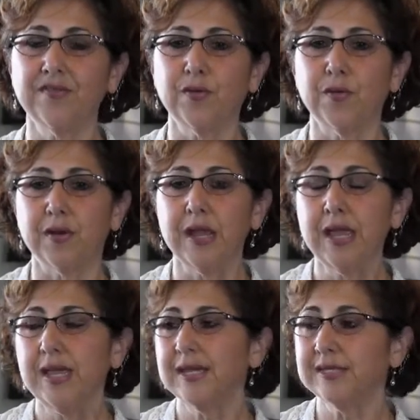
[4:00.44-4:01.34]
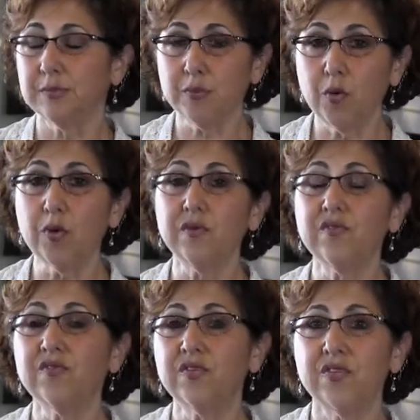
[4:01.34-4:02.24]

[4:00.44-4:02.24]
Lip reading: the floor, it's important for